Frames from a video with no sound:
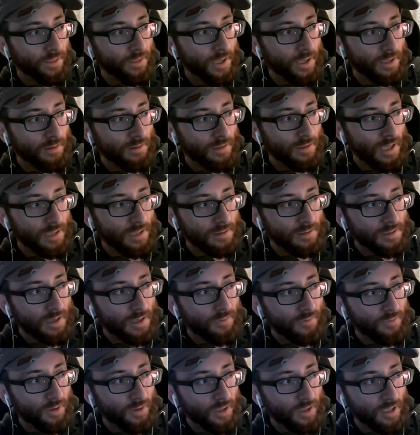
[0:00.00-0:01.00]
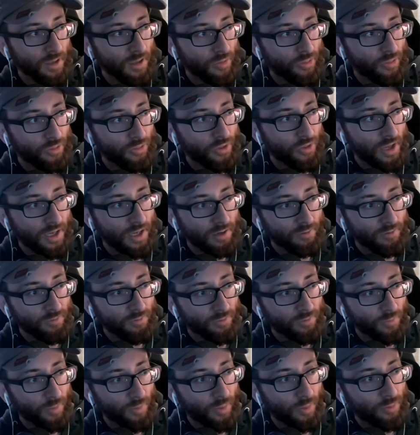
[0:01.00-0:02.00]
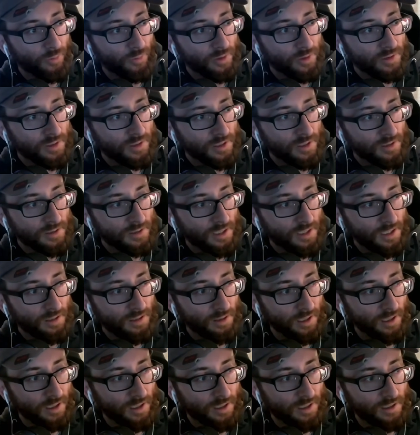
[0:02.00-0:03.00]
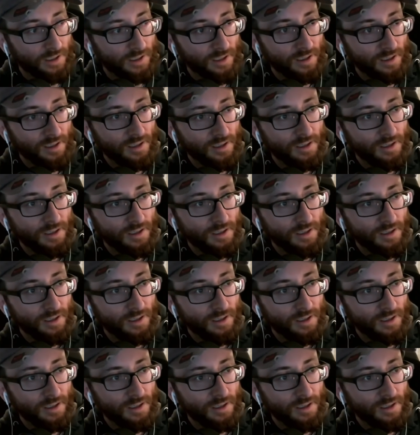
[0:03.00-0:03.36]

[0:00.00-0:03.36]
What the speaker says: That's definitely a thing from the 360. Like,